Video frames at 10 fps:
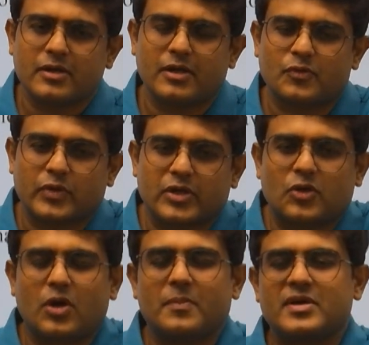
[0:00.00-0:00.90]
quick
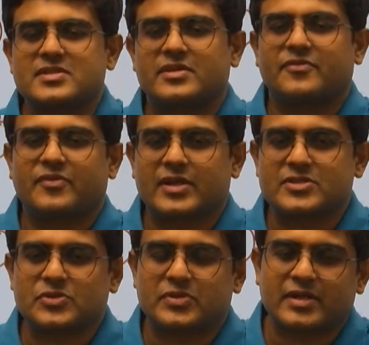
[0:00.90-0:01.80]
commerce reflects
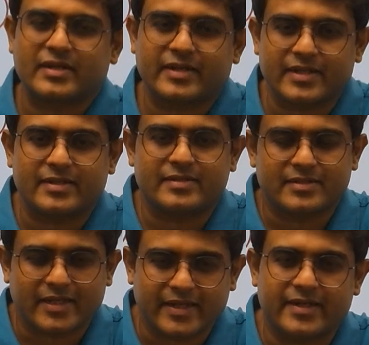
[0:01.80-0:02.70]

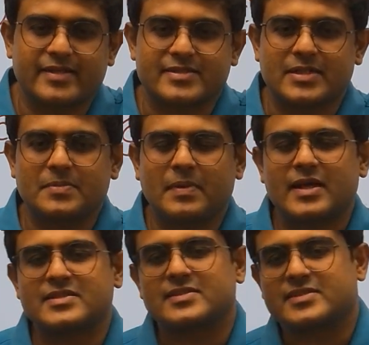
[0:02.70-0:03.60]
utilitarianism as
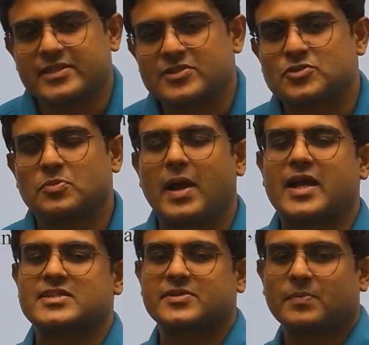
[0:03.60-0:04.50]
it seeks to
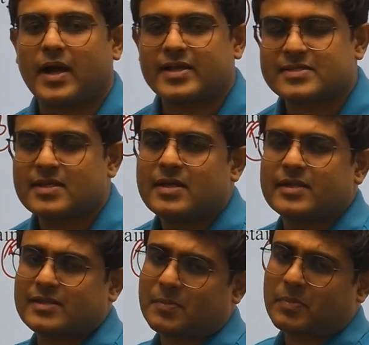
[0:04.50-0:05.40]
maximize
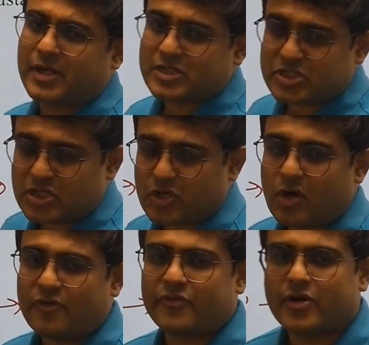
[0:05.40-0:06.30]
the pleasure
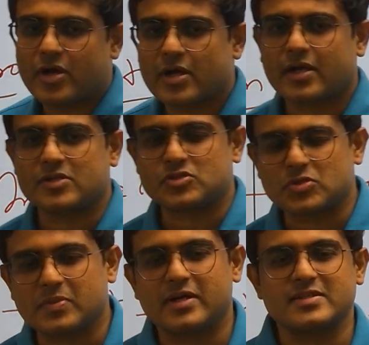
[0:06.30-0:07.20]
of
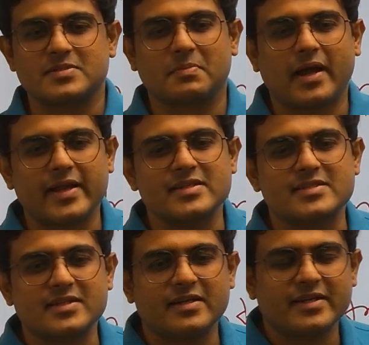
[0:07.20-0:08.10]
consumers by
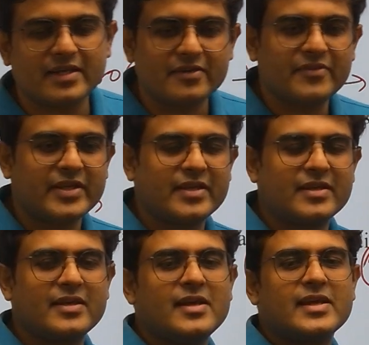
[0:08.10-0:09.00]
instant delivery,
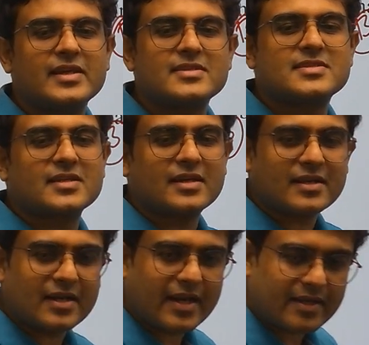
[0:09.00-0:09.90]
instant
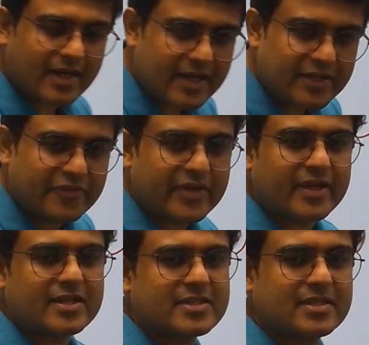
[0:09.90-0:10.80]

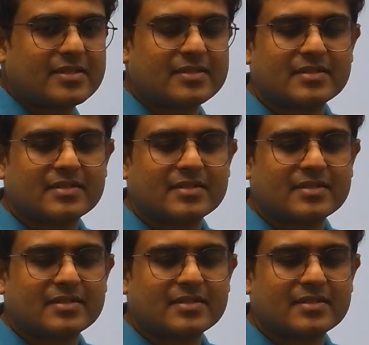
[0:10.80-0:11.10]
gratification,